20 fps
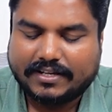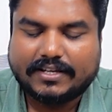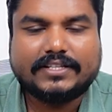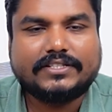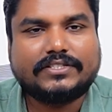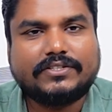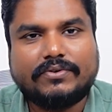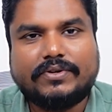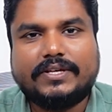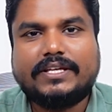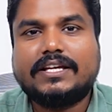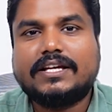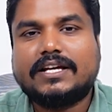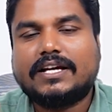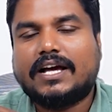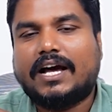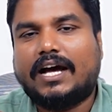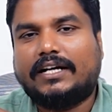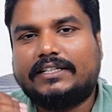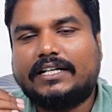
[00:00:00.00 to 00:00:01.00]
is
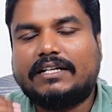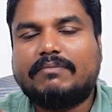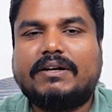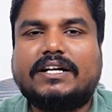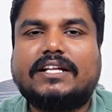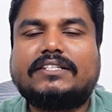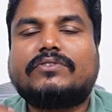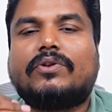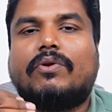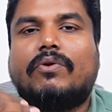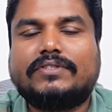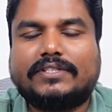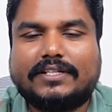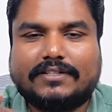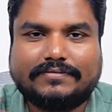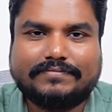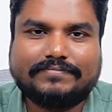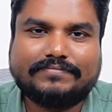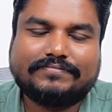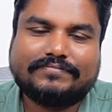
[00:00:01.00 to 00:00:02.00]
going 100 meters
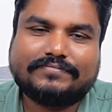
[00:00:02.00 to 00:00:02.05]
closer.